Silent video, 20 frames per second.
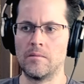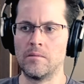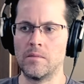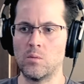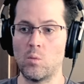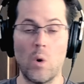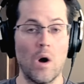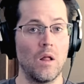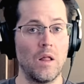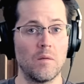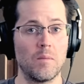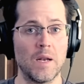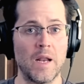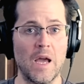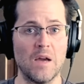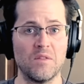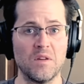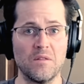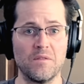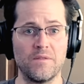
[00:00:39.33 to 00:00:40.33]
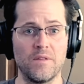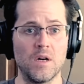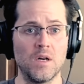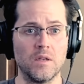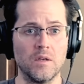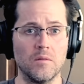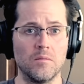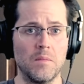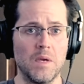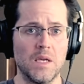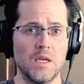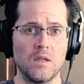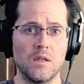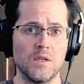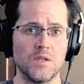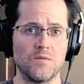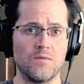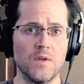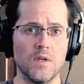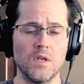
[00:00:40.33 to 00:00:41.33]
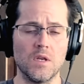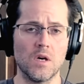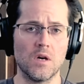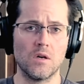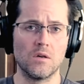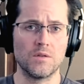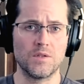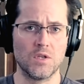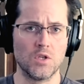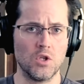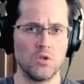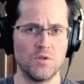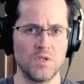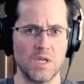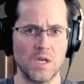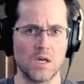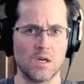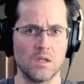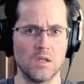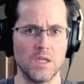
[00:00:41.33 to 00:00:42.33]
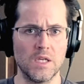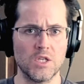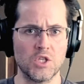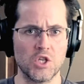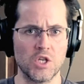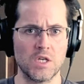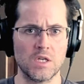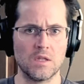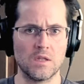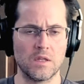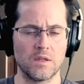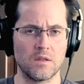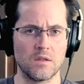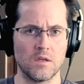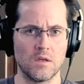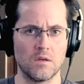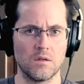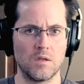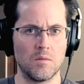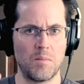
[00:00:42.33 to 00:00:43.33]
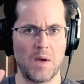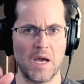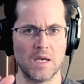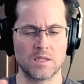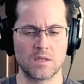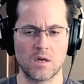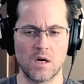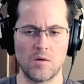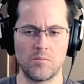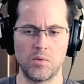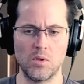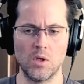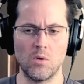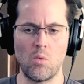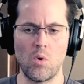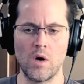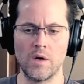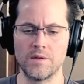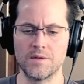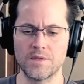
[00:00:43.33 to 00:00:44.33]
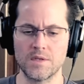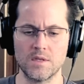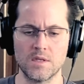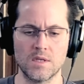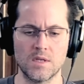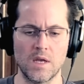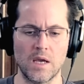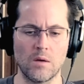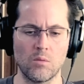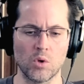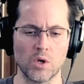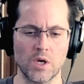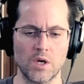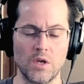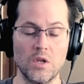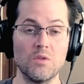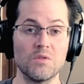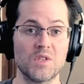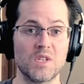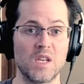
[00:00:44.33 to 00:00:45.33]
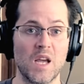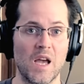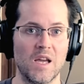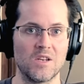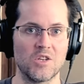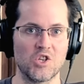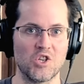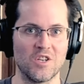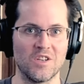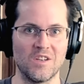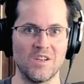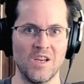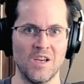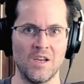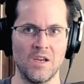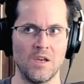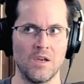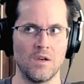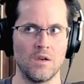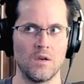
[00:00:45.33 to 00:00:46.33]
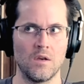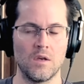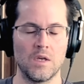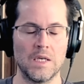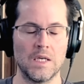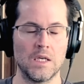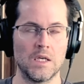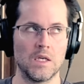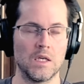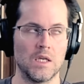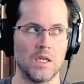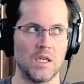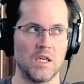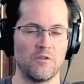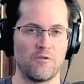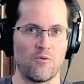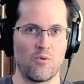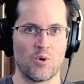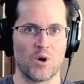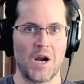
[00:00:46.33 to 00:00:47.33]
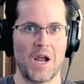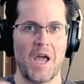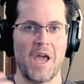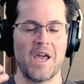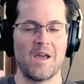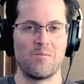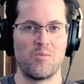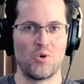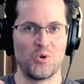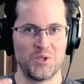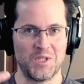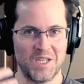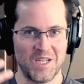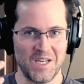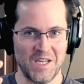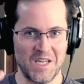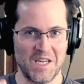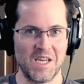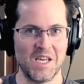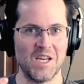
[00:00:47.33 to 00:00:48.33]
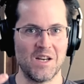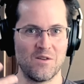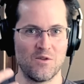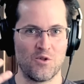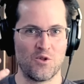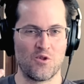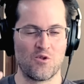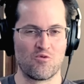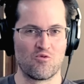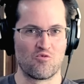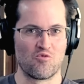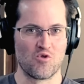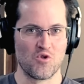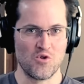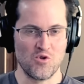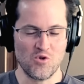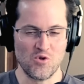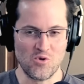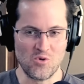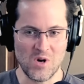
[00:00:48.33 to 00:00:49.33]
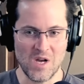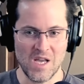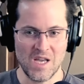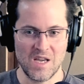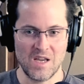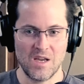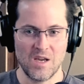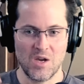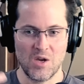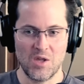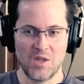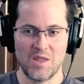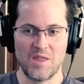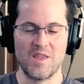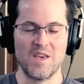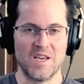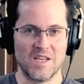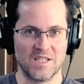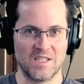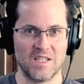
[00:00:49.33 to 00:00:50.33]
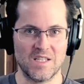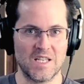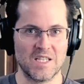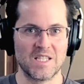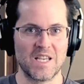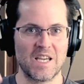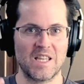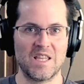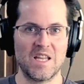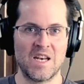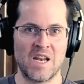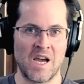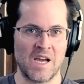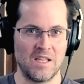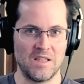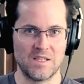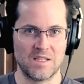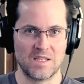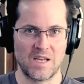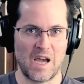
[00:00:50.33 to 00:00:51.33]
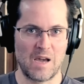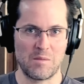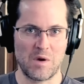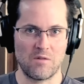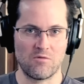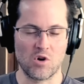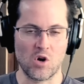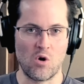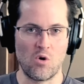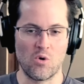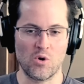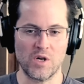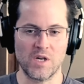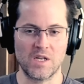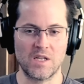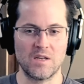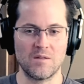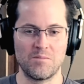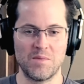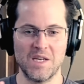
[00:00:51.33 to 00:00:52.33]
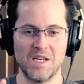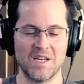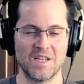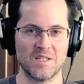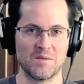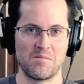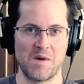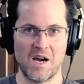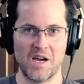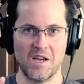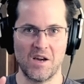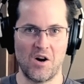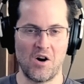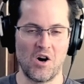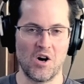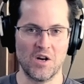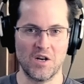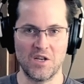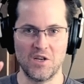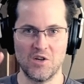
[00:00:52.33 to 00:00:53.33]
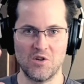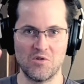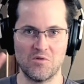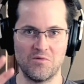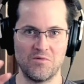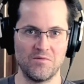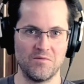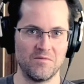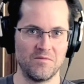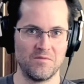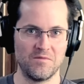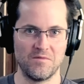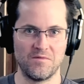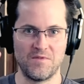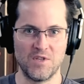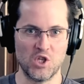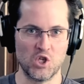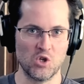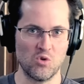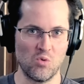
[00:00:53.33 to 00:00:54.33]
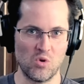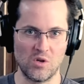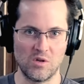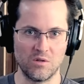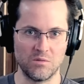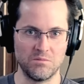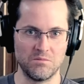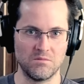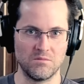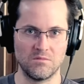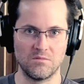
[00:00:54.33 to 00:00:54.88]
Well, I've been having fun making these videos and using collision the past couple of ones, and today we're going to use tension. If we're able to get through this is like the 9th time I've recorded it because my audio visual